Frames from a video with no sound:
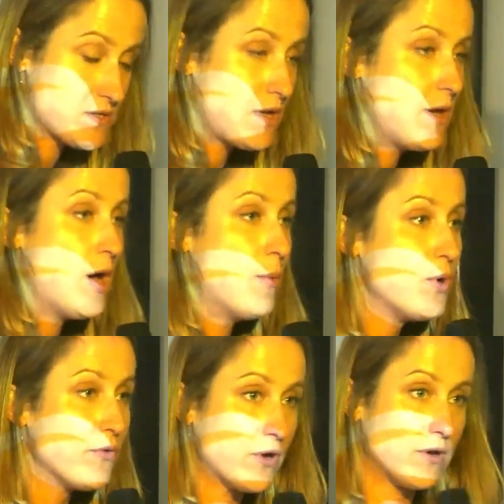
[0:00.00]

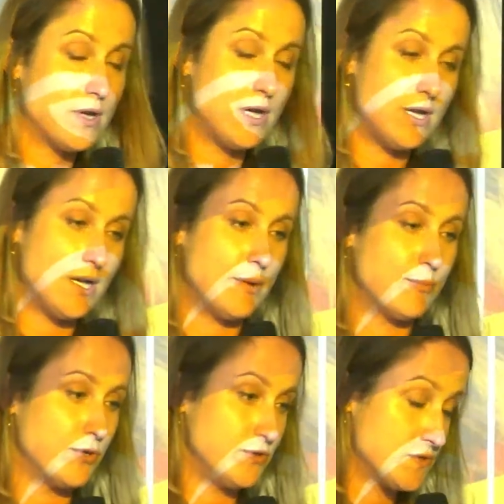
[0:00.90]
above her
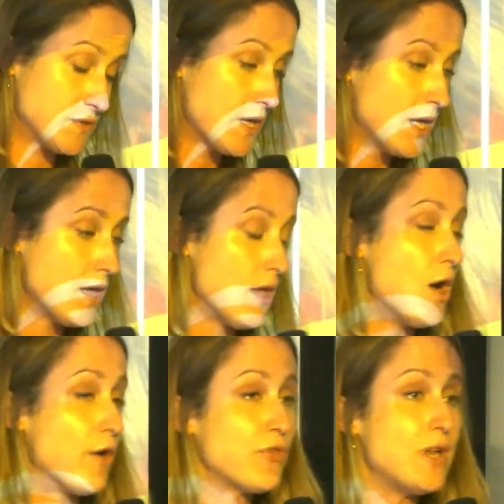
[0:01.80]
produce.
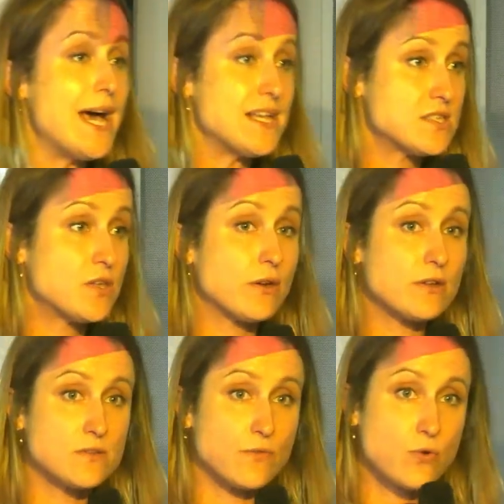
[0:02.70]
of the last
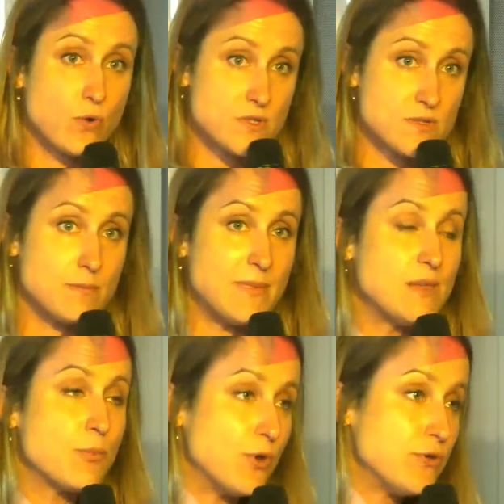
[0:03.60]
years, of course, many
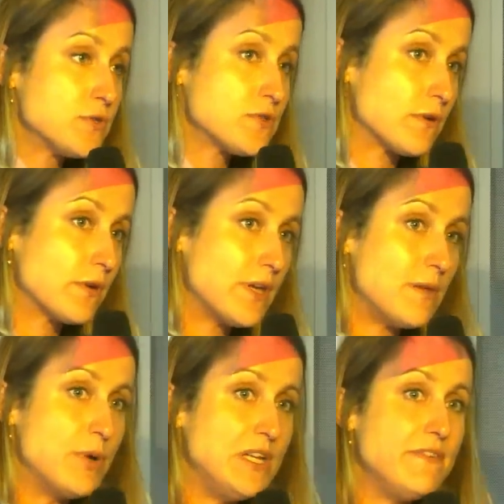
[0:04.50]
producers in
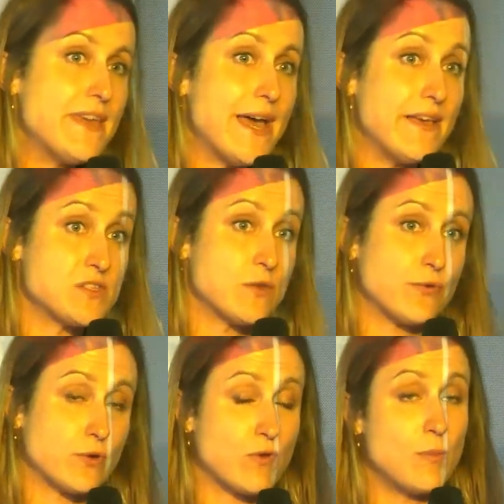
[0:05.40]
Bolivia have
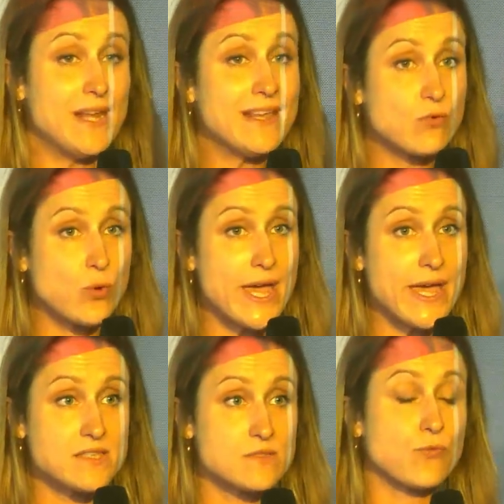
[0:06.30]
suffered from late
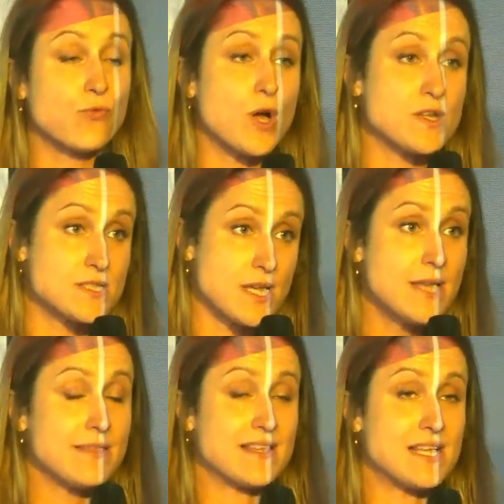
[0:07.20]
rains, frost,
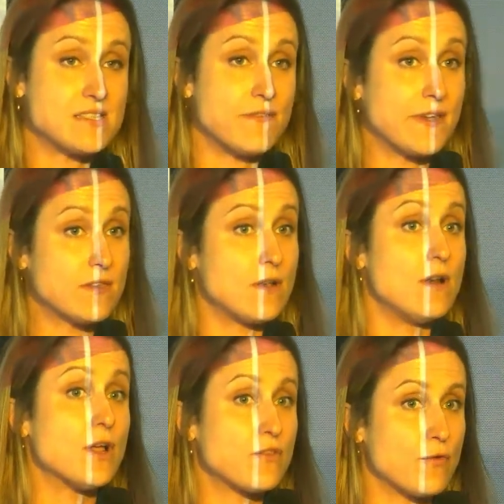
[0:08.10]
that has affected a lot of